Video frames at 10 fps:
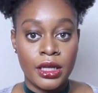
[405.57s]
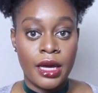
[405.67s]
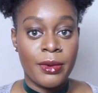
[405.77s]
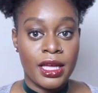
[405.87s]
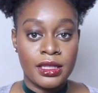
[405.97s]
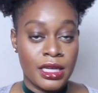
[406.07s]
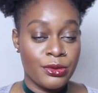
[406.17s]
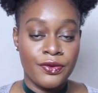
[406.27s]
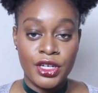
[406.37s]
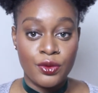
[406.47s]
Like, by the
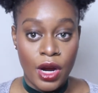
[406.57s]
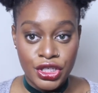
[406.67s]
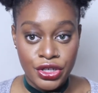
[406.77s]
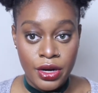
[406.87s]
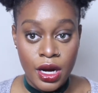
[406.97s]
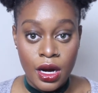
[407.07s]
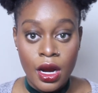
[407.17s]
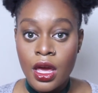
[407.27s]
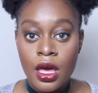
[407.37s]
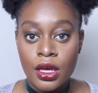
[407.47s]
time you finish washing your
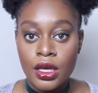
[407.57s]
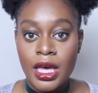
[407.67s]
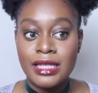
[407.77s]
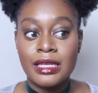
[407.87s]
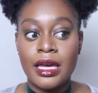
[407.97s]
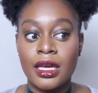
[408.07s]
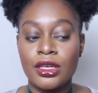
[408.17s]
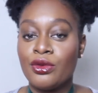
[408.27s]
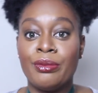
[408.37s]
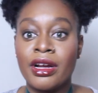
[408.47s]
hair, it's like
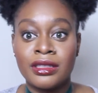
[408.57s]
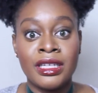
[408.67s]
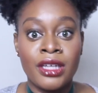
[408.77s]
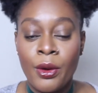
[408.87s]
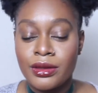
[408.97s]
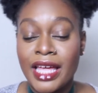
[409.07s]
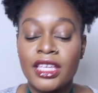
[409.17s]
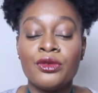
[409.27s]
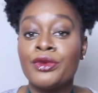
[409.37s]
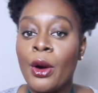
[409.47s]
you
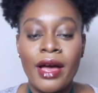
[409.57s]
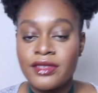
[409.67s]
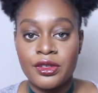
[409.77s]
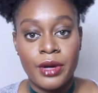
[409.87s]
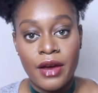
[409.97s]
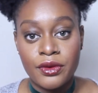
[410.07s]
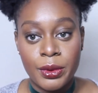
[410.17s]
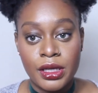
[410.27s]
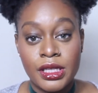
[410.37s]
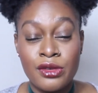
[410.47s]
don't have to do it
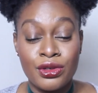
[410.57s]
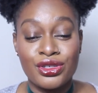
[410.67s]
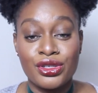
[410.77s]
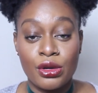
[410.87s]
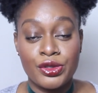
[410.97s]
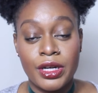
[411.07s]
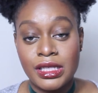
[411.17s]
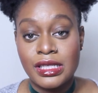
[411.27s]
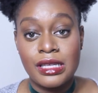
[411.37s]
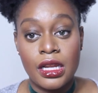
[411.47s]
afterwards, and you can just go straight
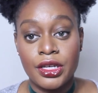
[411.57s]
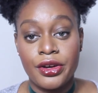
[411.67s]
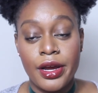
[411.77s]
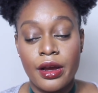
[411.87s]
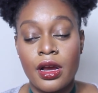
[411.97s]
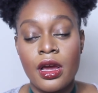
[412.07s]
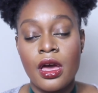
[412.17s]
into styling your hair.